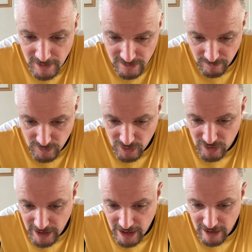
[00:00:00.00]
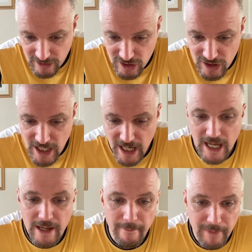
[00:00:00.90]
So I'm just going to
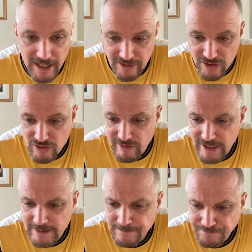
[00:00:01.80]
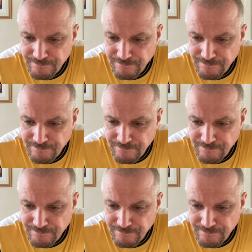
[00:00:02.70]
share my screen